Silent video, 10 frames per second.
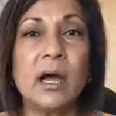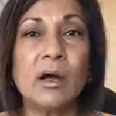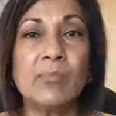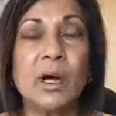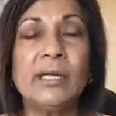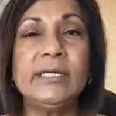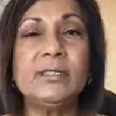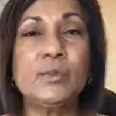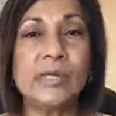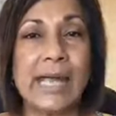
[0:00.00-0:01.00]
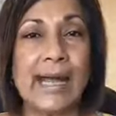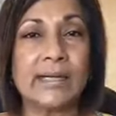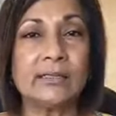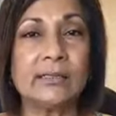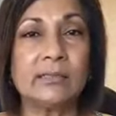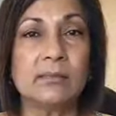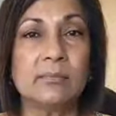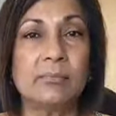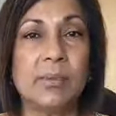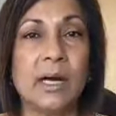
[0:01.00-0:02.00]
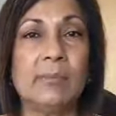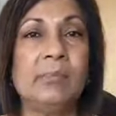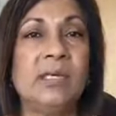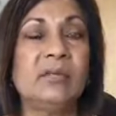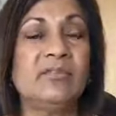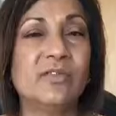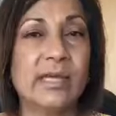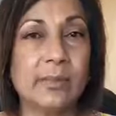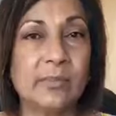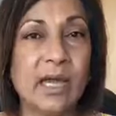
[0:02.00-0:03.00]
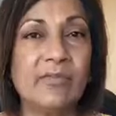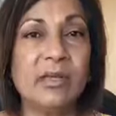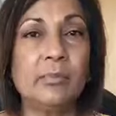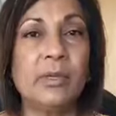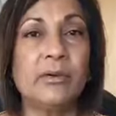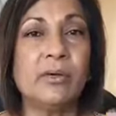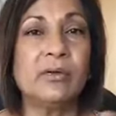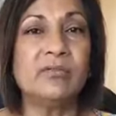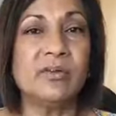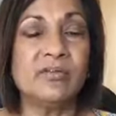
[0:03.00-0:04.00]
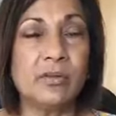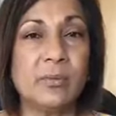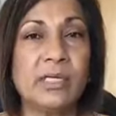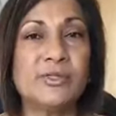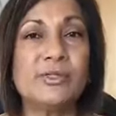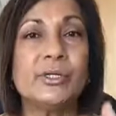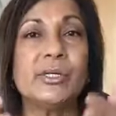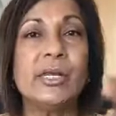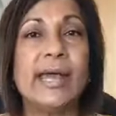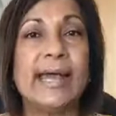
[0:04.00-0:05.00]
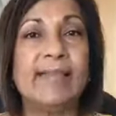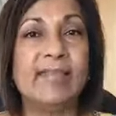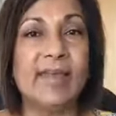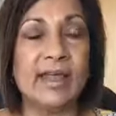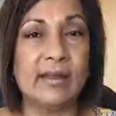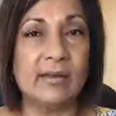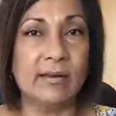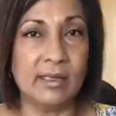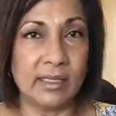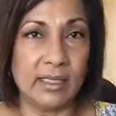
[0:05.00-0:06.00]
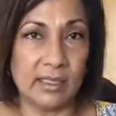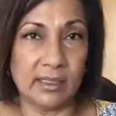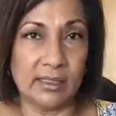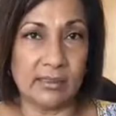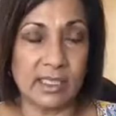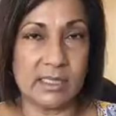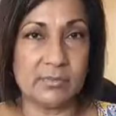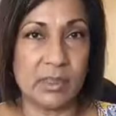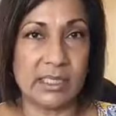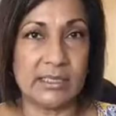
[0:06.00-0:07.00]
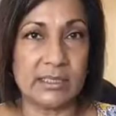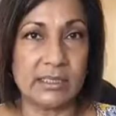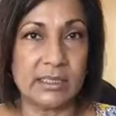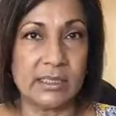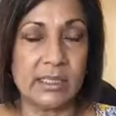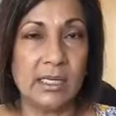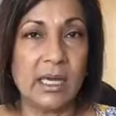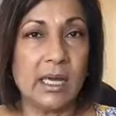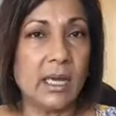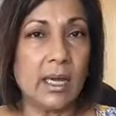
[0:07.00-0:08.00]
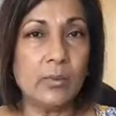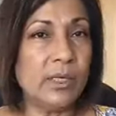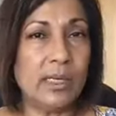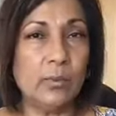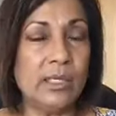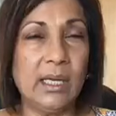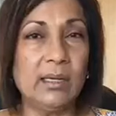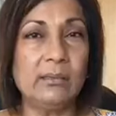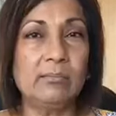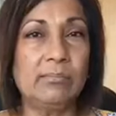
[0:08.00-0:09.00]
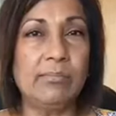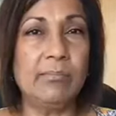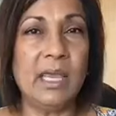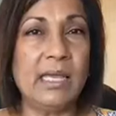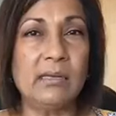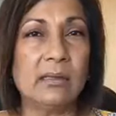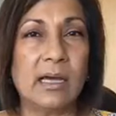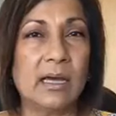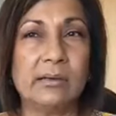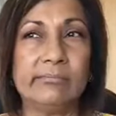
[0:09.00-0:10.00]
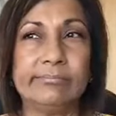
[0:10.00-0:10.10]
bodies react by being inflamed, having a period of inflammation, and then the healing takes place. And we can't make that